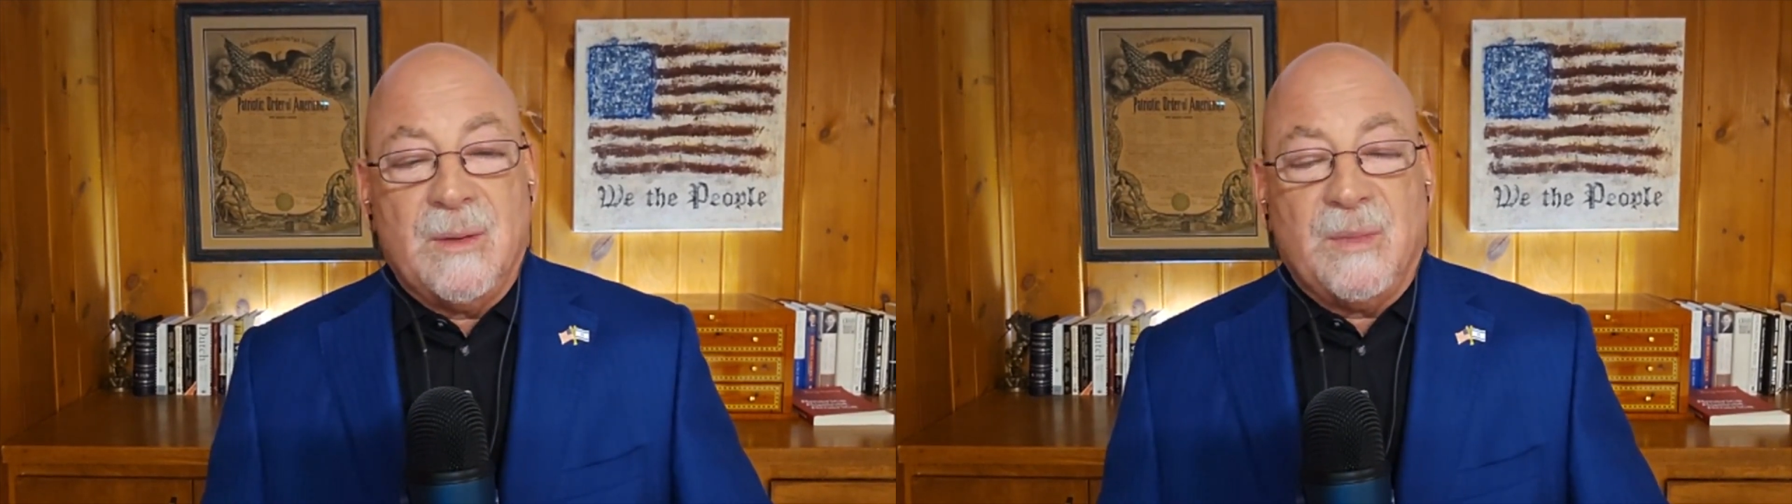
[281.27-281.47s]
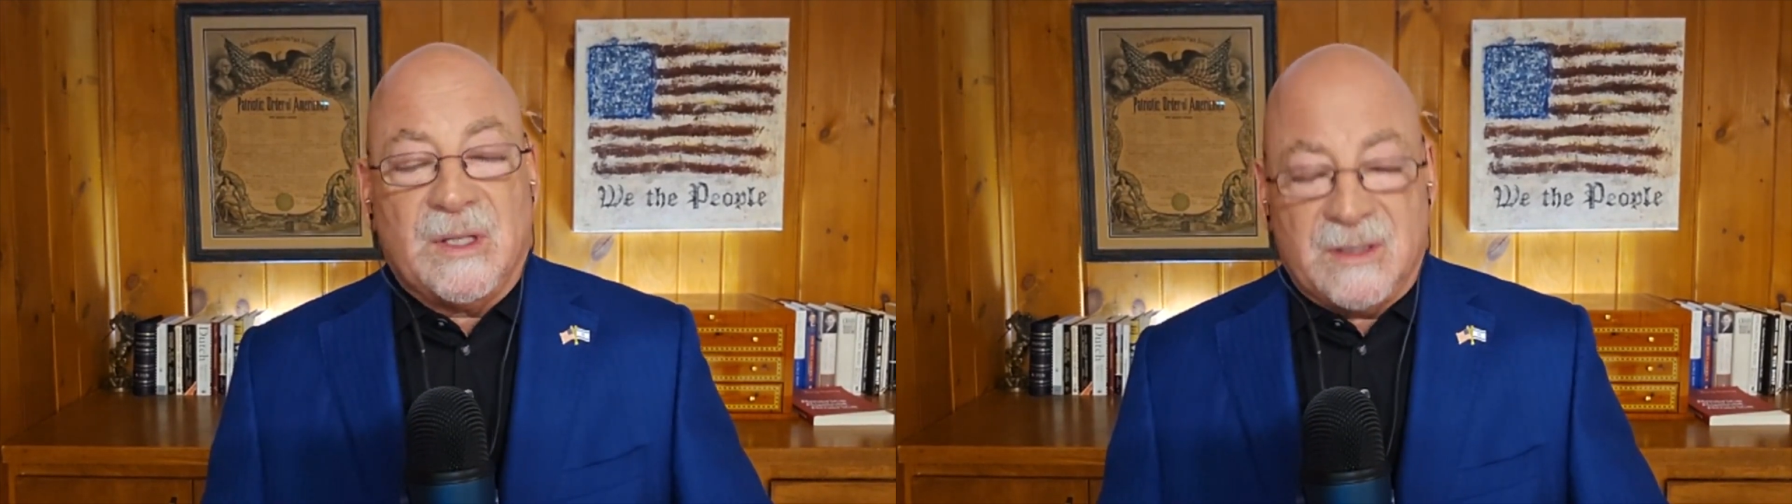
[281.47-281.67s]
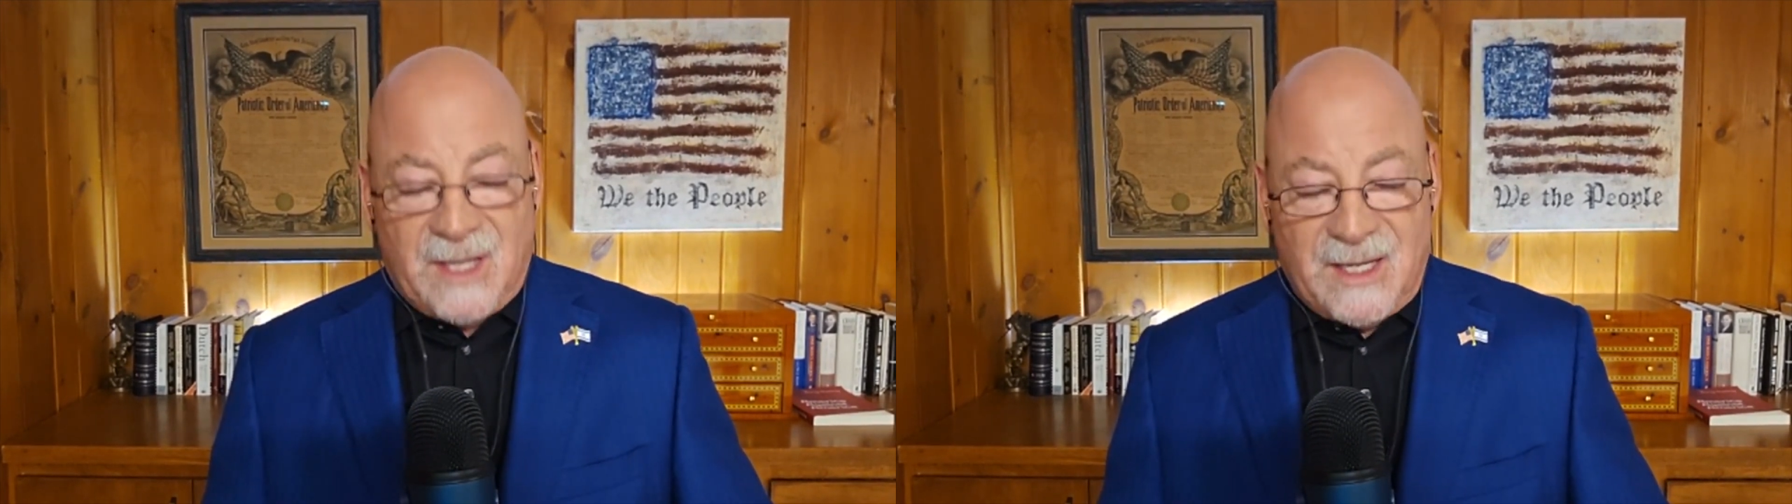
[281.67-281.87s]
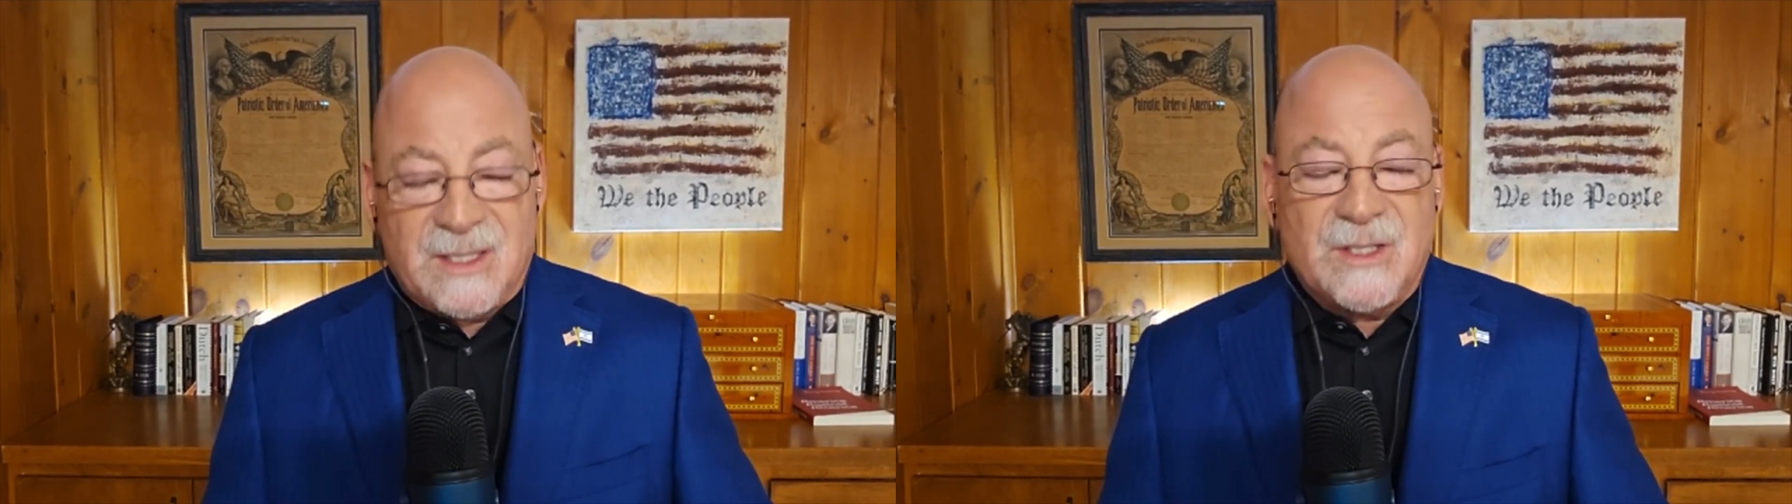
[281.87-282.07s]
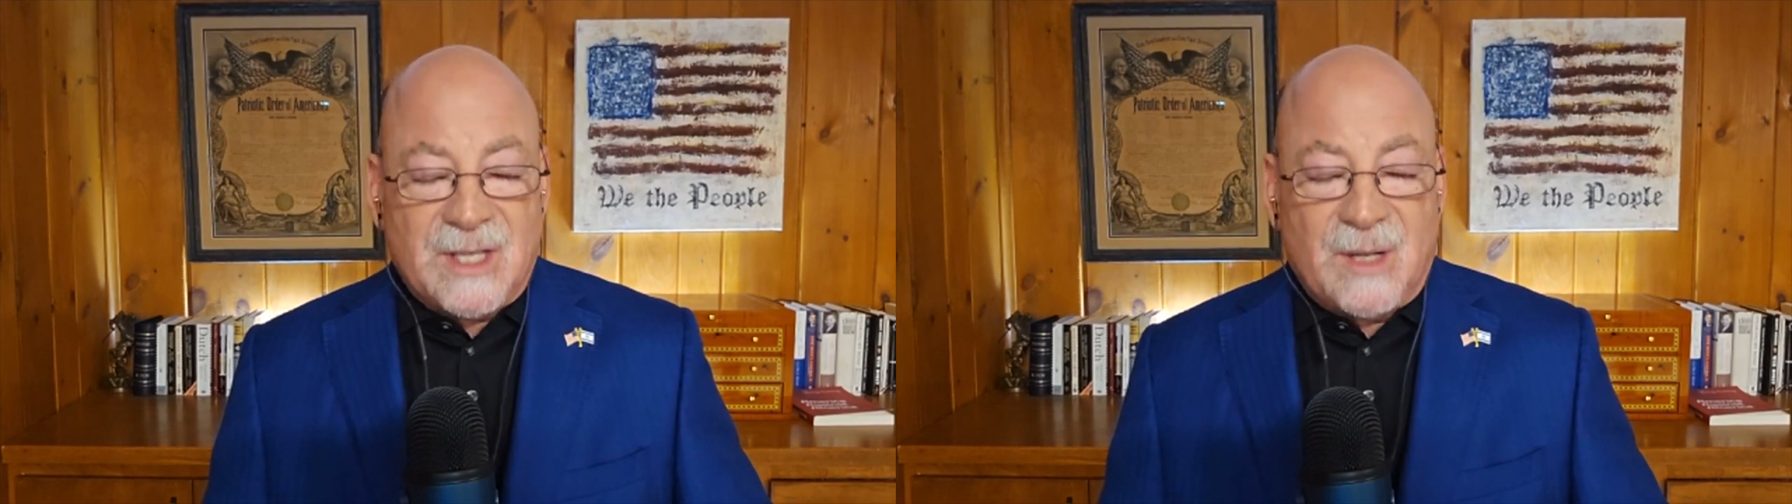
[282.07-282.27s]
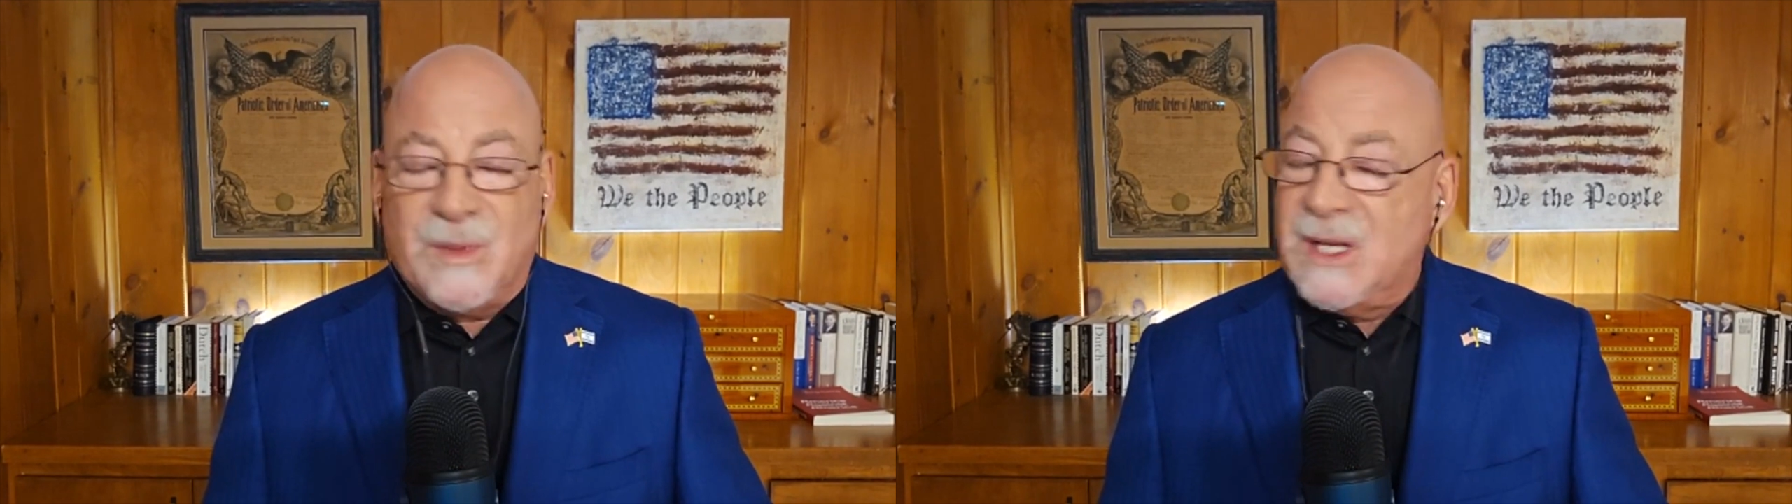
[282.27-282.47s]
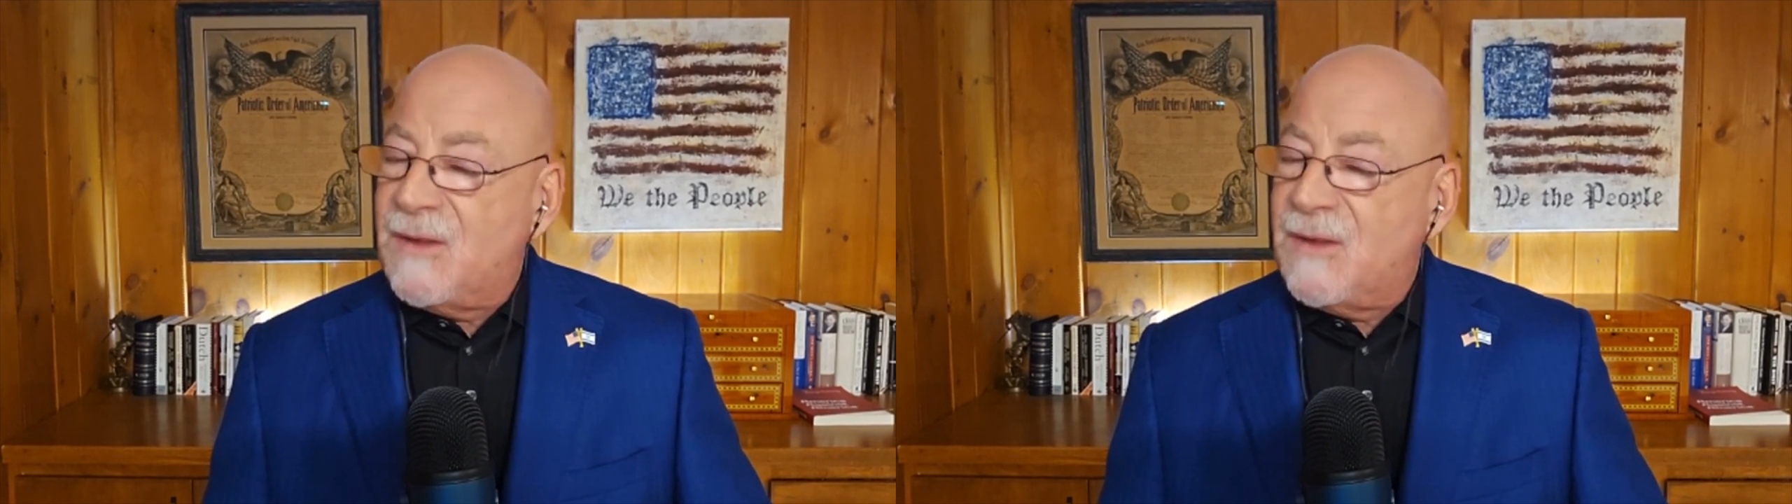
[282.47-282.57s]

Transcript: Because, ladies and gentlemen,